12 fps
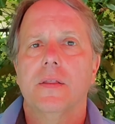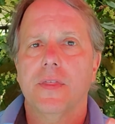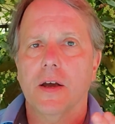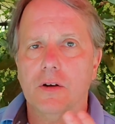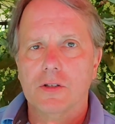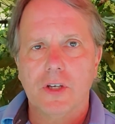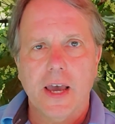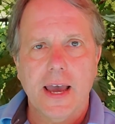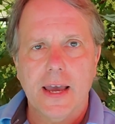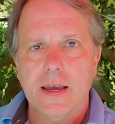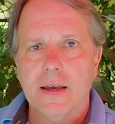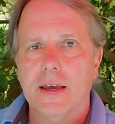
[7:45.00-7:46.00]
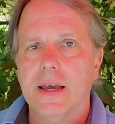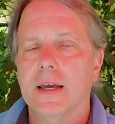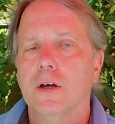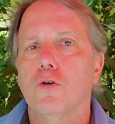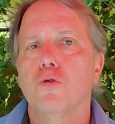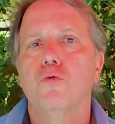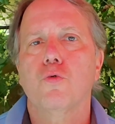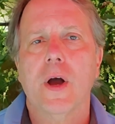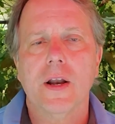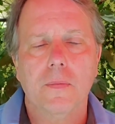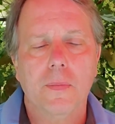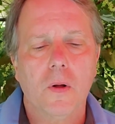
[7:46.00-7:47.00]
there's an
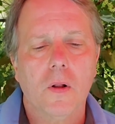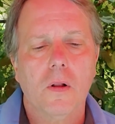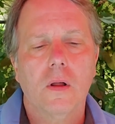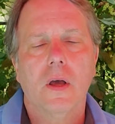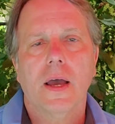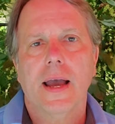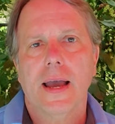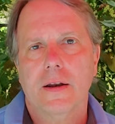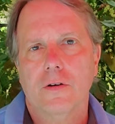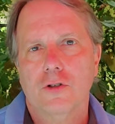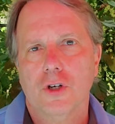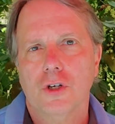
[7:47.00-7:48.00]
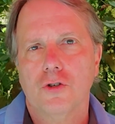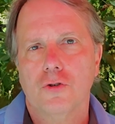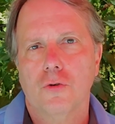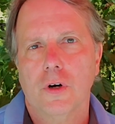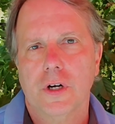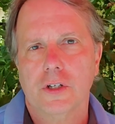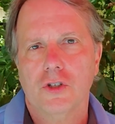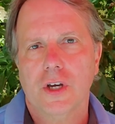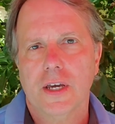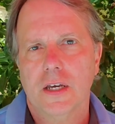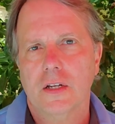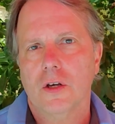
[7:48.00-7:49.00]
incredible energy shortage
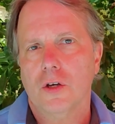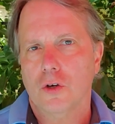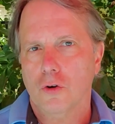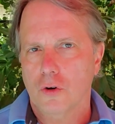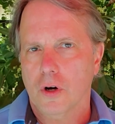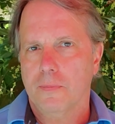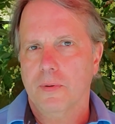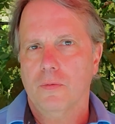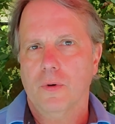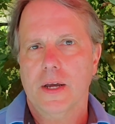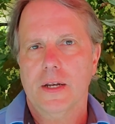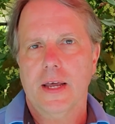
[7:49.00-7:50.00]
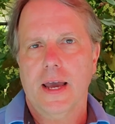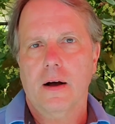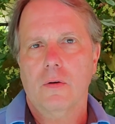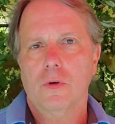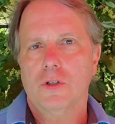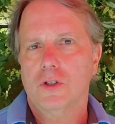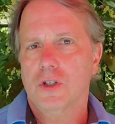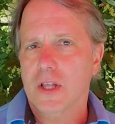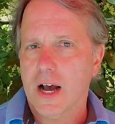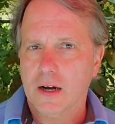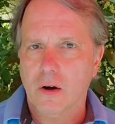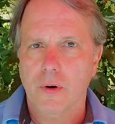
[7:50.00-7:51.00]
in Europe right now, which is
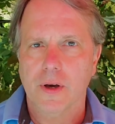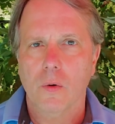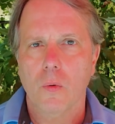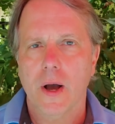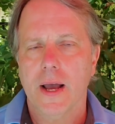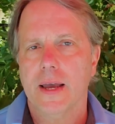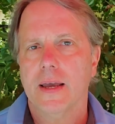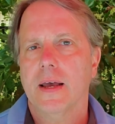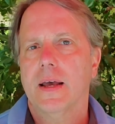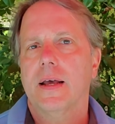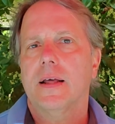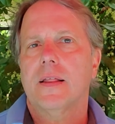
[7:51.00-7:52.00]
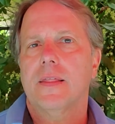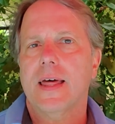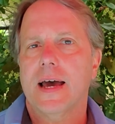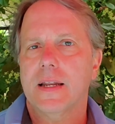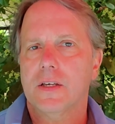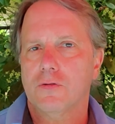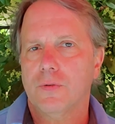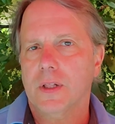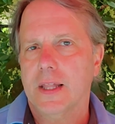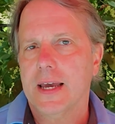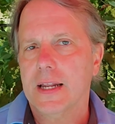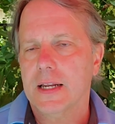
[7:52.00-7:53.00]
not going away, that is
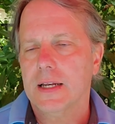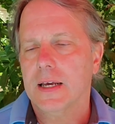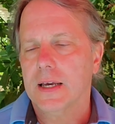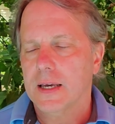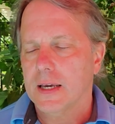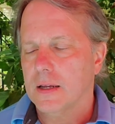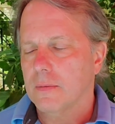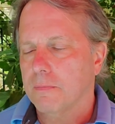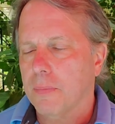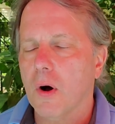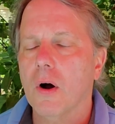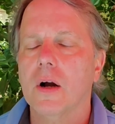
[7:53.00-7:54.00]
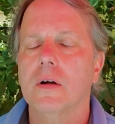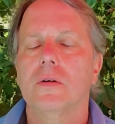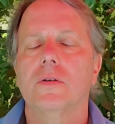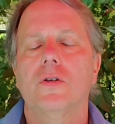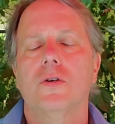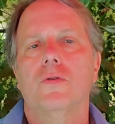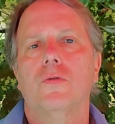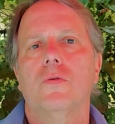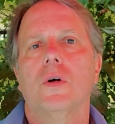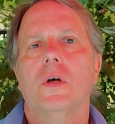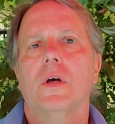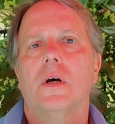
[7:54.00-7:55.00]
related in part
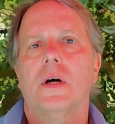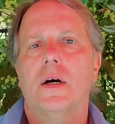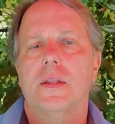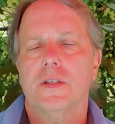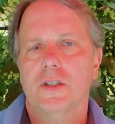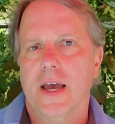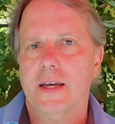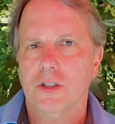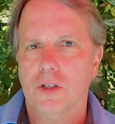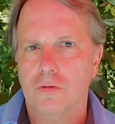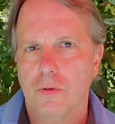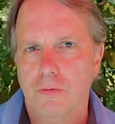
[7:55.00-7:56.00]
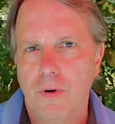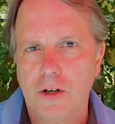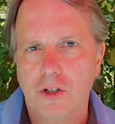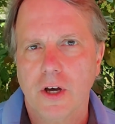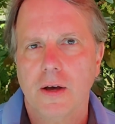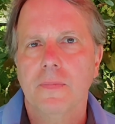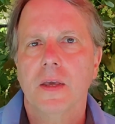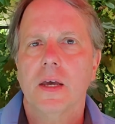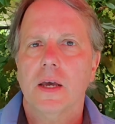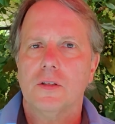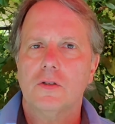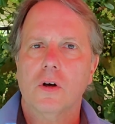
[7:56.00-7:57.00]
to Uh, the sanctions with Russia.
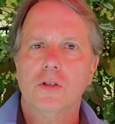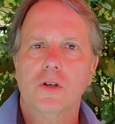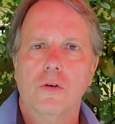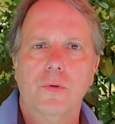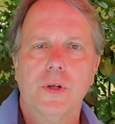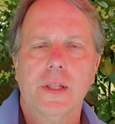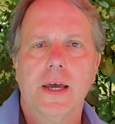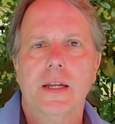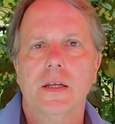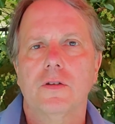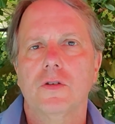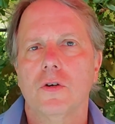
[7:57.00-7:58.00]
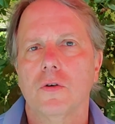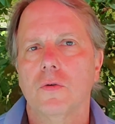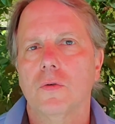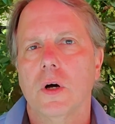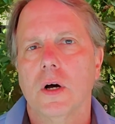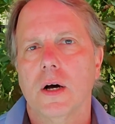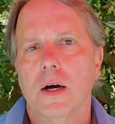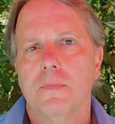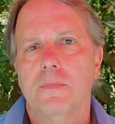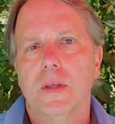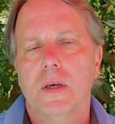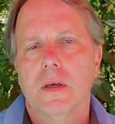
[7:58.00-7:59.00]
It's also related to uh,
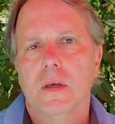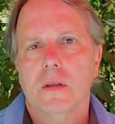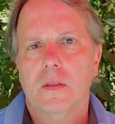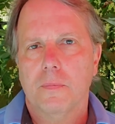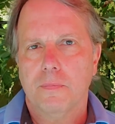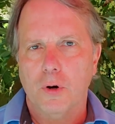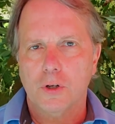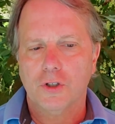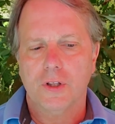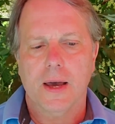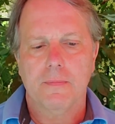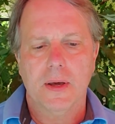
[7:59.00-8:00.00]
the push that